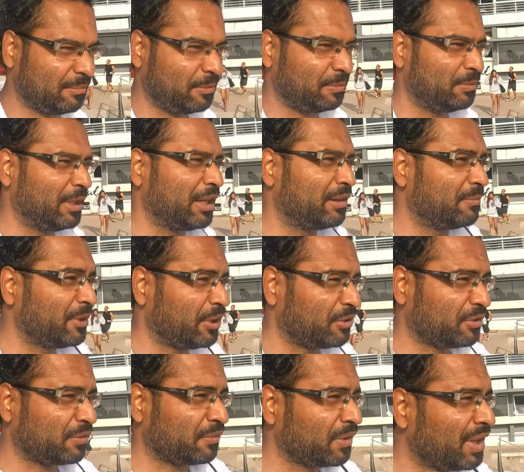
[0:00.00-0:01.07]
the middle
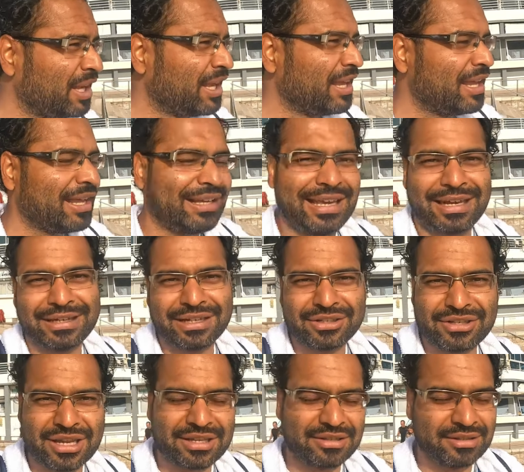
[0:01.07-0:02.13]
because of career
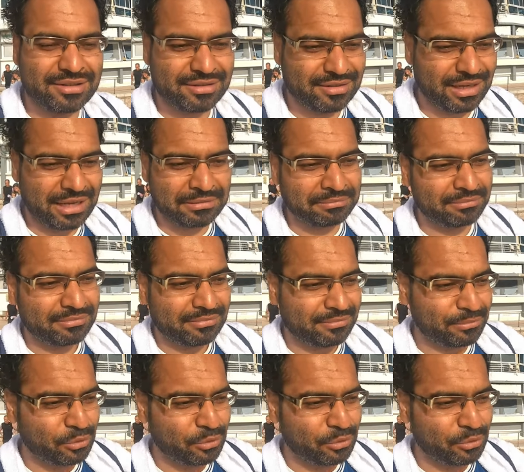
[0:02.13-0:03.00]
changes and